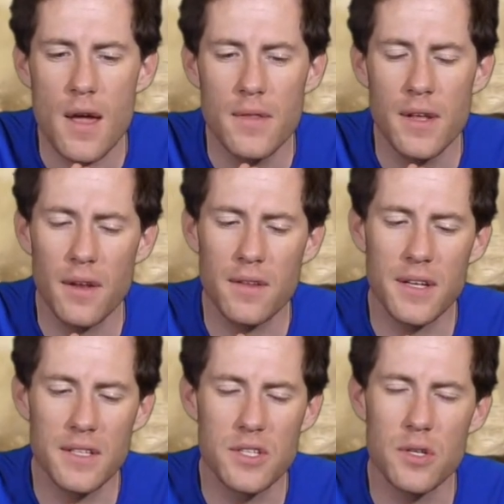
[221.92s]
The other
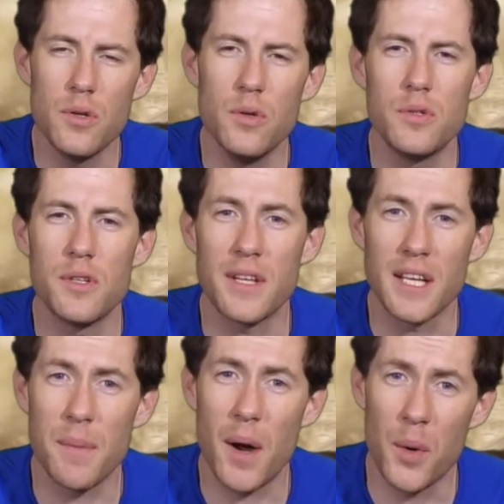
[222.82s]
thing to
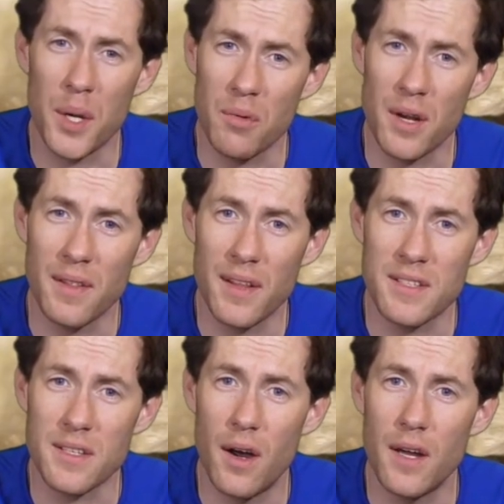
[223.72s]
think about when you're running
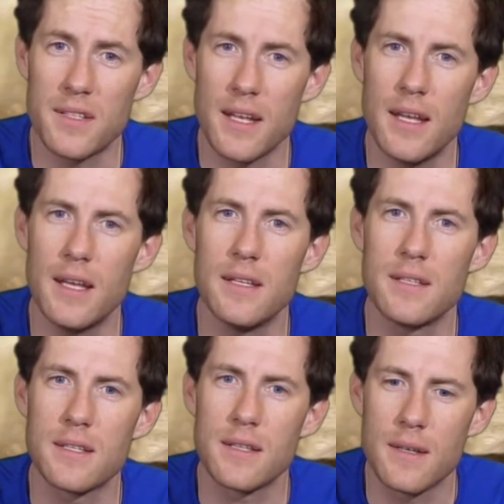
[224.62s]
these guys
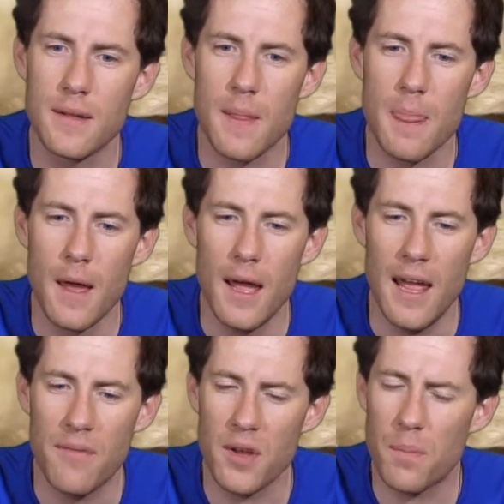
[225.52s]
is,
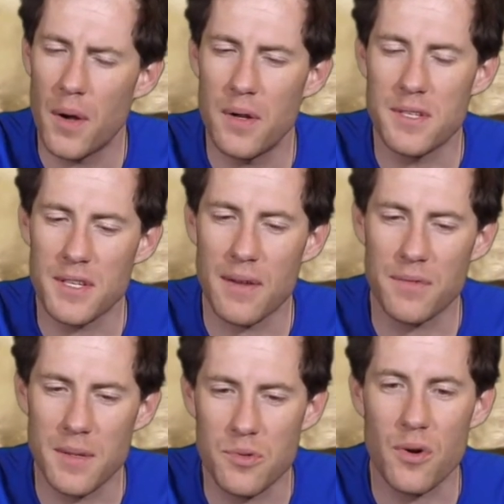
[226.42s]
if the opponent does have
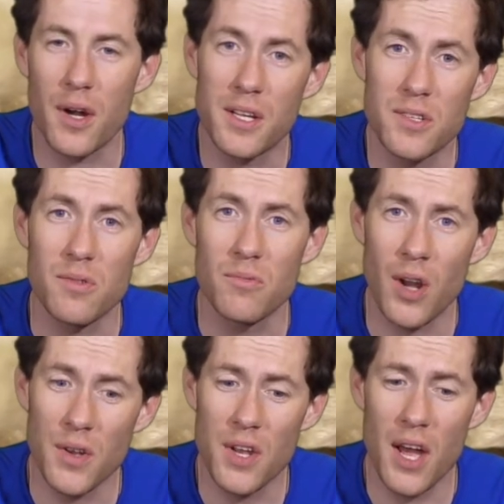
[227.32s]
Deep Strikers,
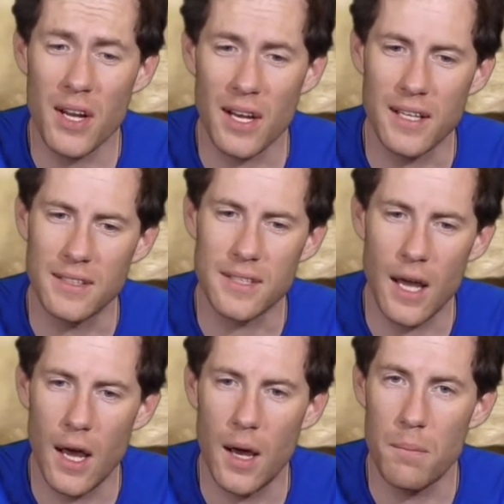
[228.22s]
run Nurglings
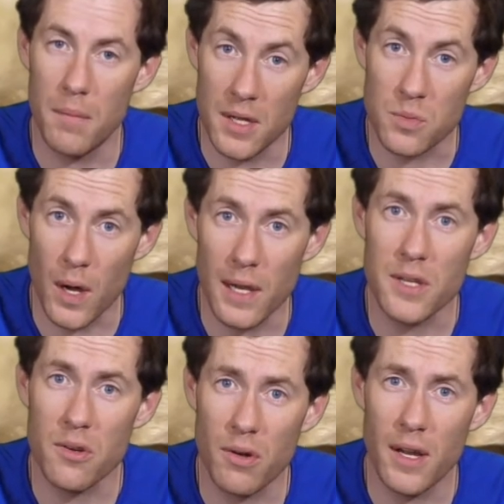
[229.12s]
as well
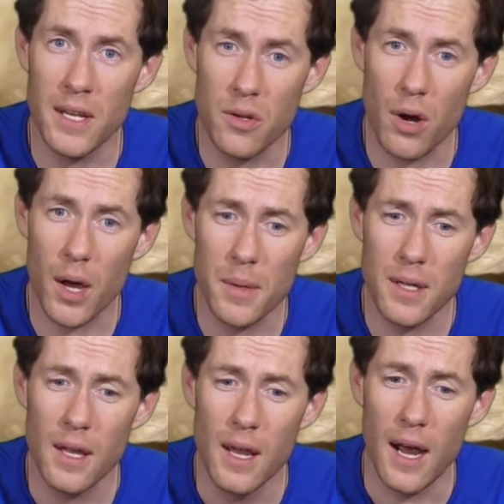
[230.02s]
in your army,
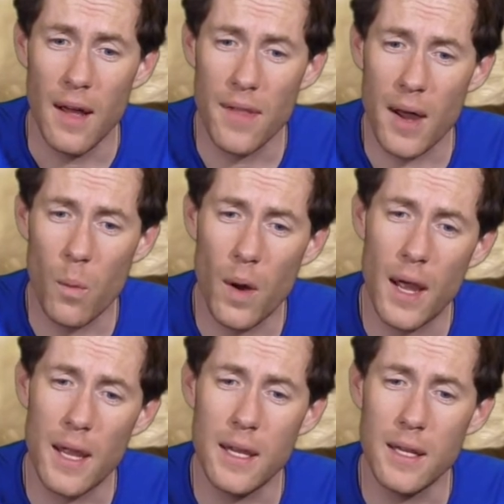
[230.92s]
and that
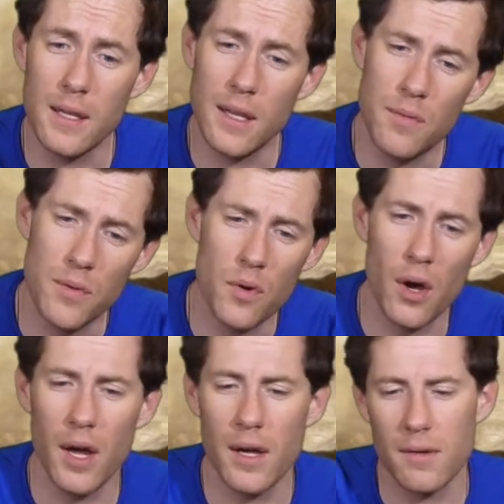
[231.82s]
way, if you've
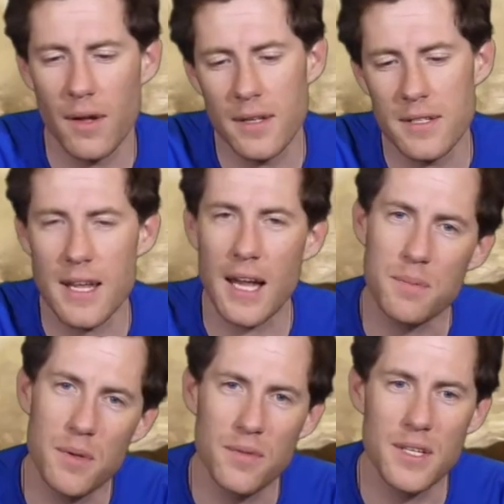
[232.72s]
got a
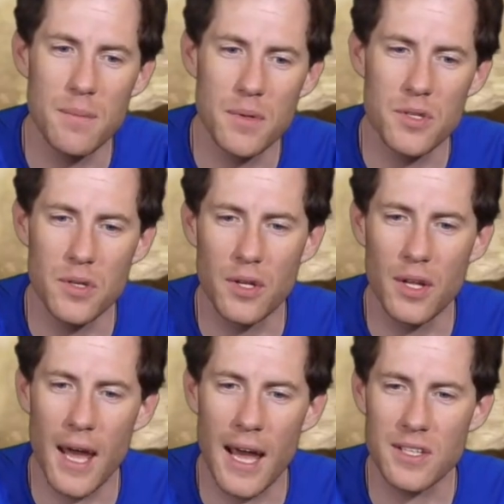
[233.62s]
detachment of demons, you
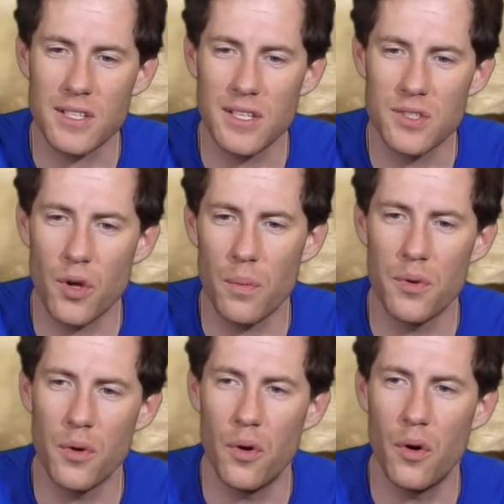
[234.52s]
can actually stop
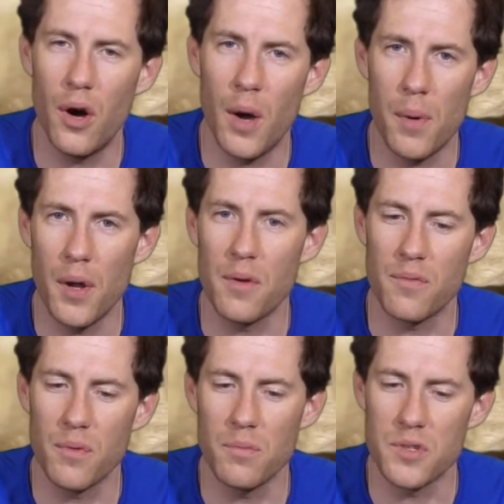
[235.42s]
your opponent
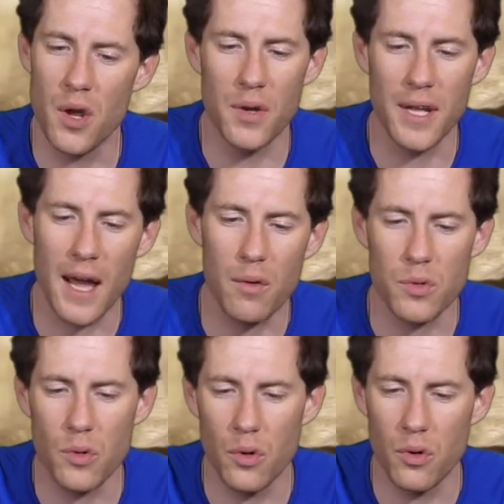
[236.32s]
from zoning out
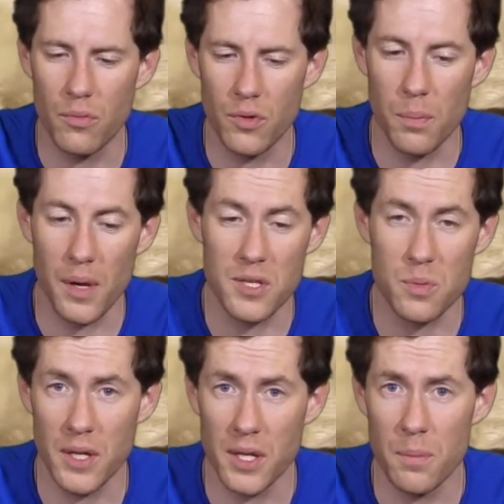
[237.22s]
your place
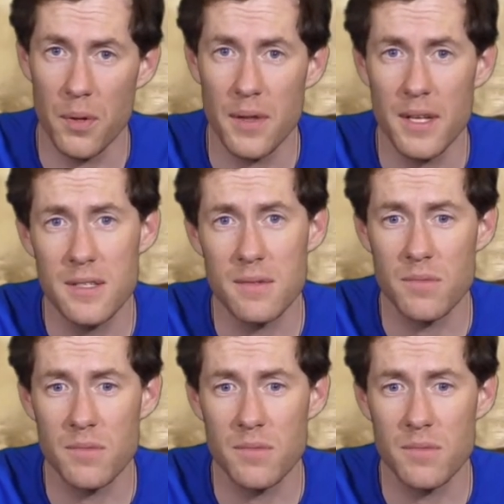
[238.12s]
where you're going to put these.